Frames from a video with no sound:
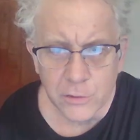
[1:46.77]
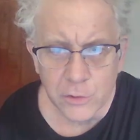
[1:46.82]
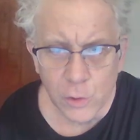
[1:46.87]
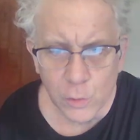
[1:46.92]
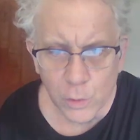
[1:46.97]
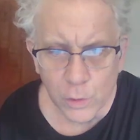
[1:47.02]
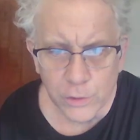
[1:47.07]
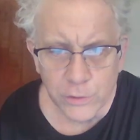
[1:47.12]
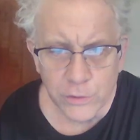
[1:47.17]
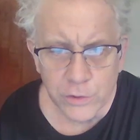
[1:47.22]
They
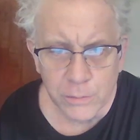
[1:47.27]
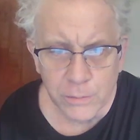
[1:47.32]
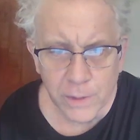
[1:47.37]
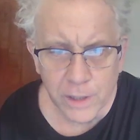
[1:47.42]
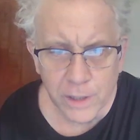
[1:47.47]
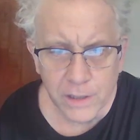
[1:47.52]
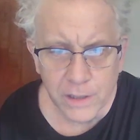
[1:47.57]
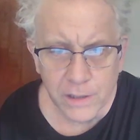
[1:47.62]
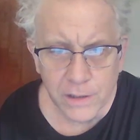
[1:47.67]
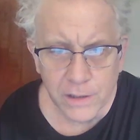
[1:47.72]

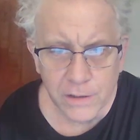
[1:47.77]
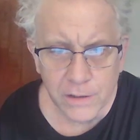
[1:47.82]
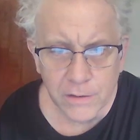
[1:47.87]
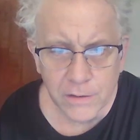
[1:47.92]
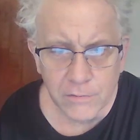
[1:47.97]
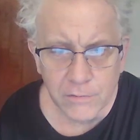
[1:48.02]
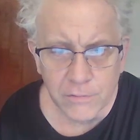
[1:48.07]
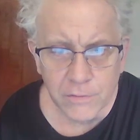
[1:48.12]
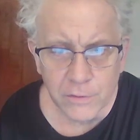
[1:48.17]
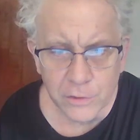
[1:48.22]
tortured me
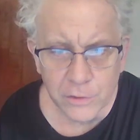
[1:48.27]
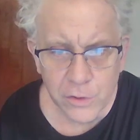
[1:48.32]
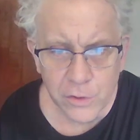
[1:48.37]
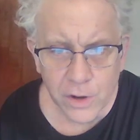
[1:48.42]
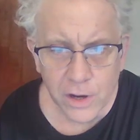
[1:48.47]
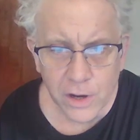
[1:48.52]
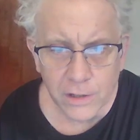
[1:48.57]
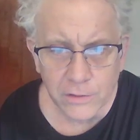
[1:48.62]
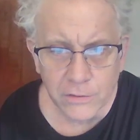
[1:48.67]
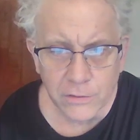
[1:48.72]
for
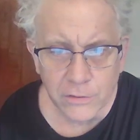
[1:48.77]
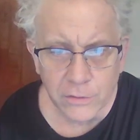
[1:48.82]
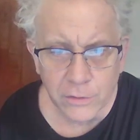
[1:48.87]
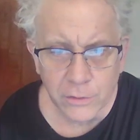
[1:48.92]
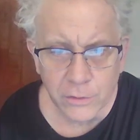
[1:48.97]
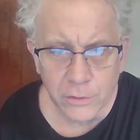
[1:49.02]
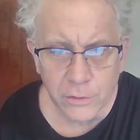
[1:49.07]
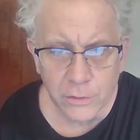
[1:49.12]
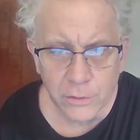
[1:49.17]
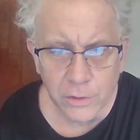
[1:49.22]
trying
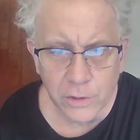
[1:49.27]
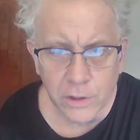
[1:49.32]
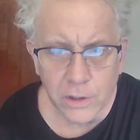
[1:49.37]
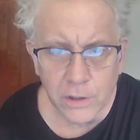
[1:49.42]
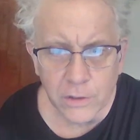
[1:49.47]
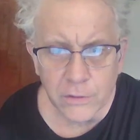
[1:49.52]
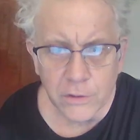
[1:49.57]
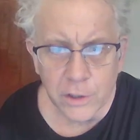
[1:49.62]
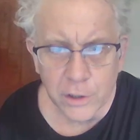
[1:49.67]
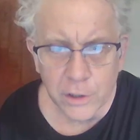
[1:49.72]
to
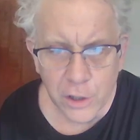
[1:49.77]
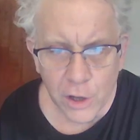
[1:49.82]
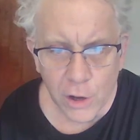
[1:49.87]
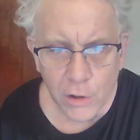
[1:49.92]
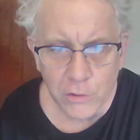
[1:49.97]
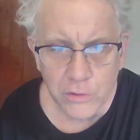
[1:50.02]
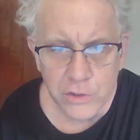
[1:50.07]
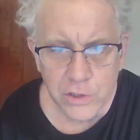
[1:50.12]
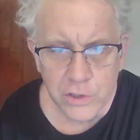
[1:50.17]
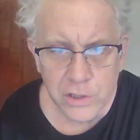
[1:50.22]

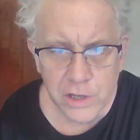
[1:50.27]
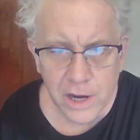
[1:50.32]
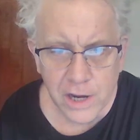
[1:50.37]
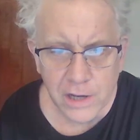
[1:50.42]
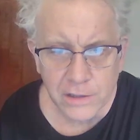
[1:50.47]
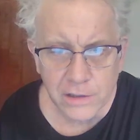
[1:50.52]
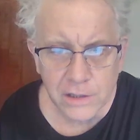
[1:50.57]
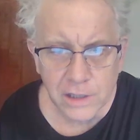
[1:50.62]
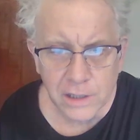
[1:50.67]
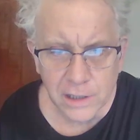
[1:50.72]

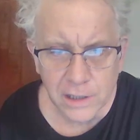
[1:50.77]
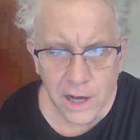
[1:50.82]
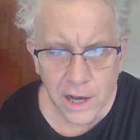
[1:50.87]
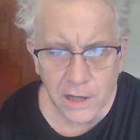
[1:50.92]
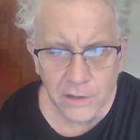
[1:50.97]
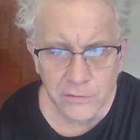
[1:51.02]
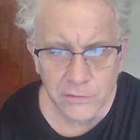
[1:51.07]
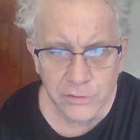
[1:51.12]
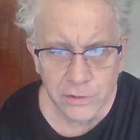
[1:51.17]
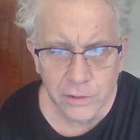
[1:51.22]
negotiate the
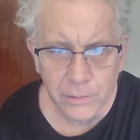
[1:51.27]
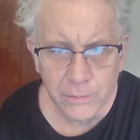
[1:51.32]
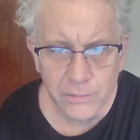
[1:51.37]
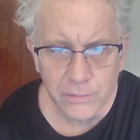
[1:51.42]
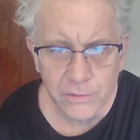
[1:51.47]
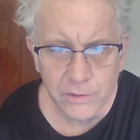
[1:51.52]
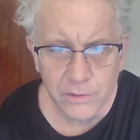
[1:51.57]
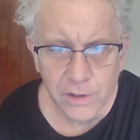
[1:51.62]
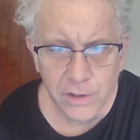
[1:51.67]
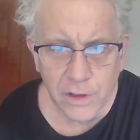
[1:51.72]

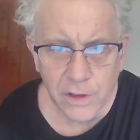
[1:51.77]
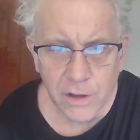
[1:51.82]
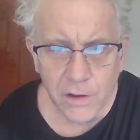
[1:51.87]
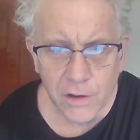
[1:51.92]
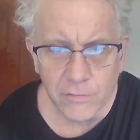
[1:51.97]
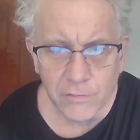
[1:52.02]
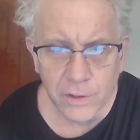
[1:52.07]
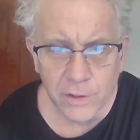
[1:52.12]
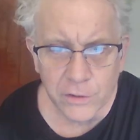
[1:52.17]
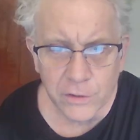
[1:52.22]
customs
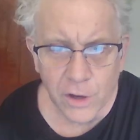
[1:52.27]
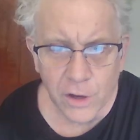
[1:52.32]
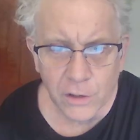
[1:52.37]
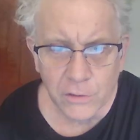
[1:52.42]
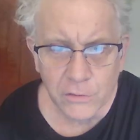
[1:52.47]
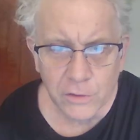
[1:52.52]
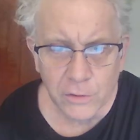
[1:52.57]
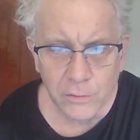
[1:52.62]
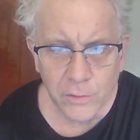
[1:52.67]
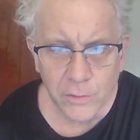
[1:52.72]
of what
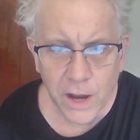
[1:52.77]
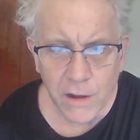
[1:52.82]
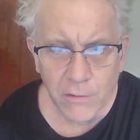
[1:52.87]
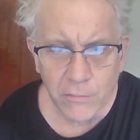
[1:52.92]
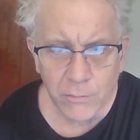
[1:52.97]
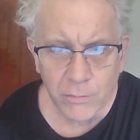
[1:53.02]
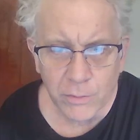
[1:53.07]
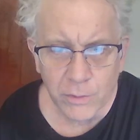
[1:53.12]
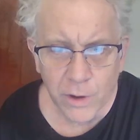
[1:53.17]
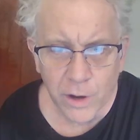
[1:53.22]
Dr.
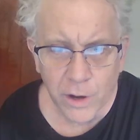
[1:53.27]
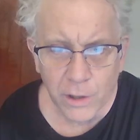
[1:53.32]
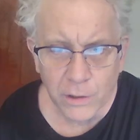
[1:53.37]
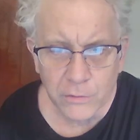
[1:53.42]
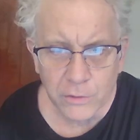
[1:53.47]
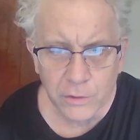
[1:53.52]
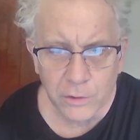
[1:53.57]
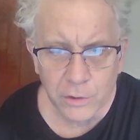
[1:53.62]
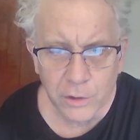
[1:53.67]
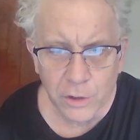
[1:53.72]
Ralph
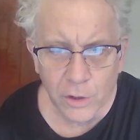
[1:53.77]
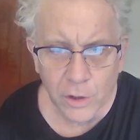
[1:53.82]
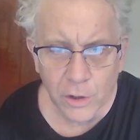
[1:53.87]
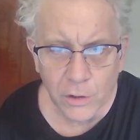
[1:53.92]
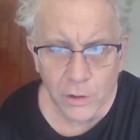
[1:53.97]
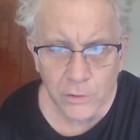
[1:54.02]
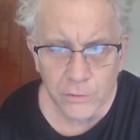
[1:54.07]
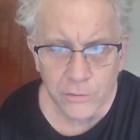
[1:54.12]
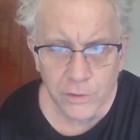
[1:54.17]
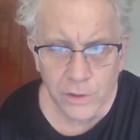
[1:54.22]
Proctor
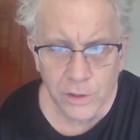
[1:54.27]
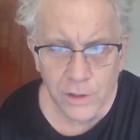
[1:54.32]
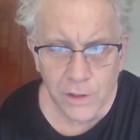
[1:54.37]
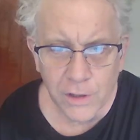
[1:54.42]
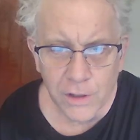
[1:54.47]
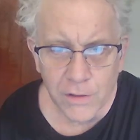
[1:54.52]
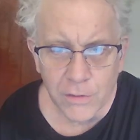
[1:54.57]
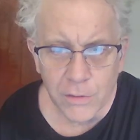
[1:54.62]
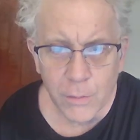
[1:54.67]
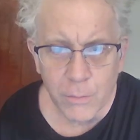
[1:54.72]
calls
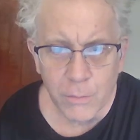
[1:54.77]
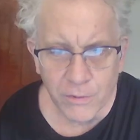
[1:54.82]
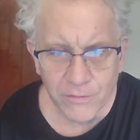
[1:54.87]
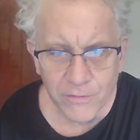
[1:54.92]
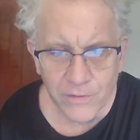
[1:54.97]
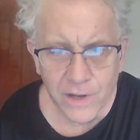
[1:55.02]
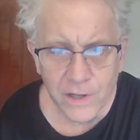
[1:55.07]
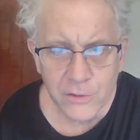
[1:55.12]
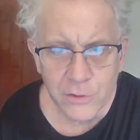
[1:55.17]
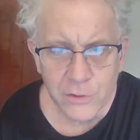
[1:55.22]
the
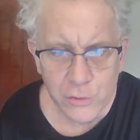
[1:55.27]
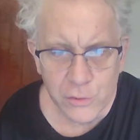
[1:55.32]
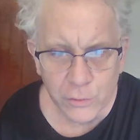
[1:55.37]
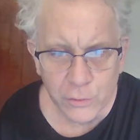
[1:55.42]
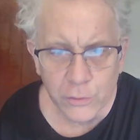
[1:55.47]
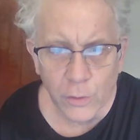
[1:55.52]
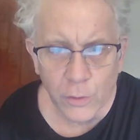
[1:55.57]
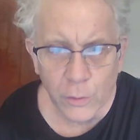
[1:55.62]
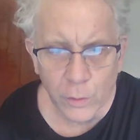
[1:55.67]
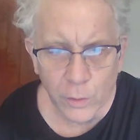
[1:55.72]

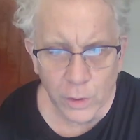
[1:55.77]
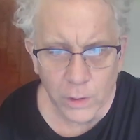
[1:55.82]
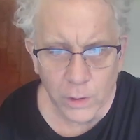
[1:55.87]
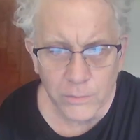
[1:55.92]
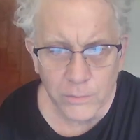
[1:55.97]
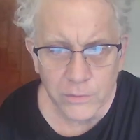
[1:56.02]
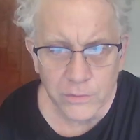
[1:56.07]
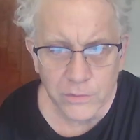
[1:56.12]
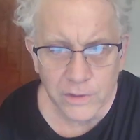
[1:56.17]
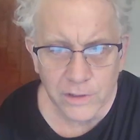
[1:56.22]
provincial
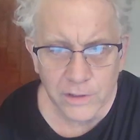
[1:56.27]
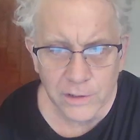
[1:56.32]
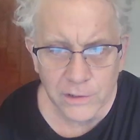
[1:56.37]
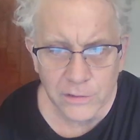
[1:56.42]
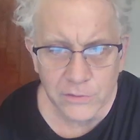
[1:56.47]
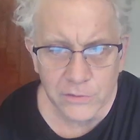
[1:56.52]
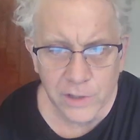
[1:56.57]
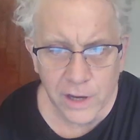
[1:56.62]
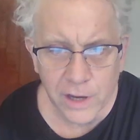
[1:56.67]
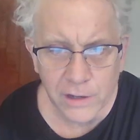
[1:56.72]
norms
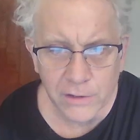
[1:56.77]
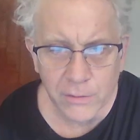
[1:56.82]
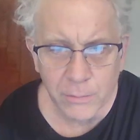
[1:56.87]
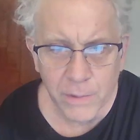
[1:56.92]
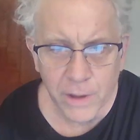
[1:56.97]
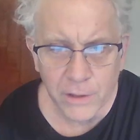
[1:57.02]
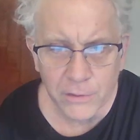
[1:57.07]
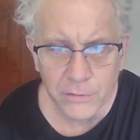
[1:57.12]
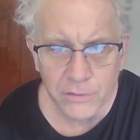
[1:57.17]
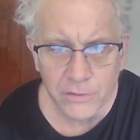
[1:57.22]
in the
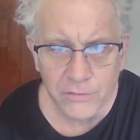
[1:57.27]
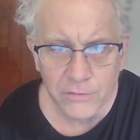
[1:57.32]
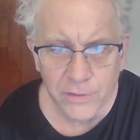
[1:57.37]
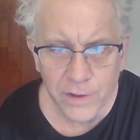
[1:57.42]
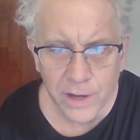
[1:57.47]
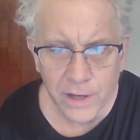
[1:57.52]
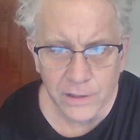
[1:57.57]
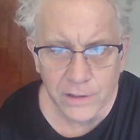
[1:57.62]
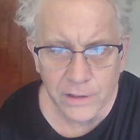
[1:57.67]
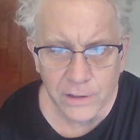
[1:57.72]
state of
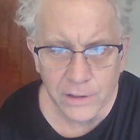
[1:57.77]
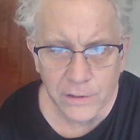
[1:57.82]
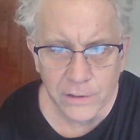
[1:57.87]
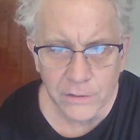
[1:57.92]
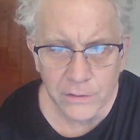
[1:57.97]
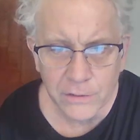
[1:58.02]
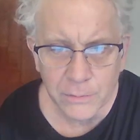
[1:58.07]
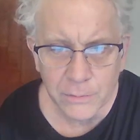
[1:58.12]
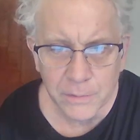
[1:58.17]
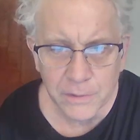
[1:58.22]

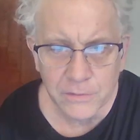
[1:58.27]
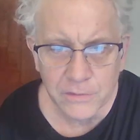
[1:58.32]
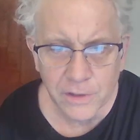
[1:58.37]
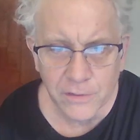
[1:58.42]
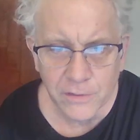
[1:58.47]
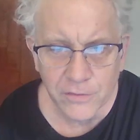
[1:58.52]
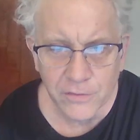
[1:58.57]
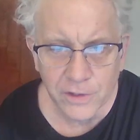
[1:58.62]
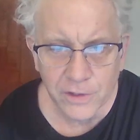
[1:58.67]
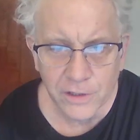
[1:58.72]
Pennsylvania,
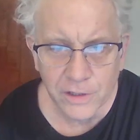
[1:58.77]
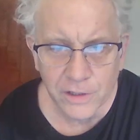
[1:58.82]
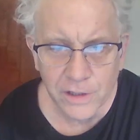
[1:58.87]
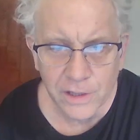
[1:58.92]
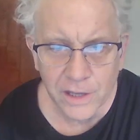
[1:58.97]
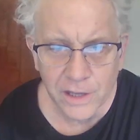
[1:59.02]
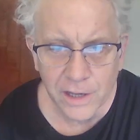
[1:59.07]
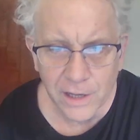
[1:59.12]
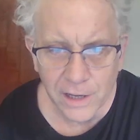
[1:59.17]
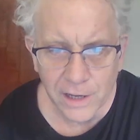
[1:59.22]

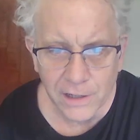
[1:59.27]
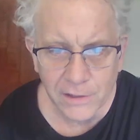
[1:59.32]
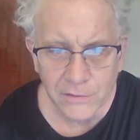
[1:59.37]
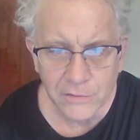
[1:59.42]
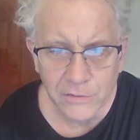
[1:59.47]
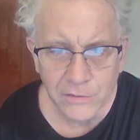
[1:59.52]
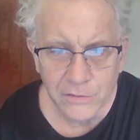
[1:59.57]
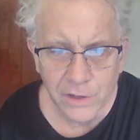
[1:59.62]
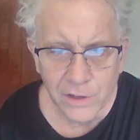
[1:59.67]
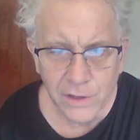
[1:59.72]
specifically the
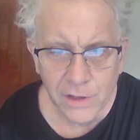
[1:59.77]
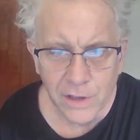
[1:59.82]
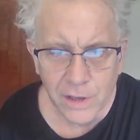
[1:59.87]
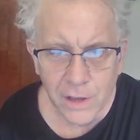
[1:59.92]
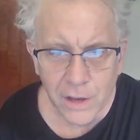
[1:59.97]
Hicks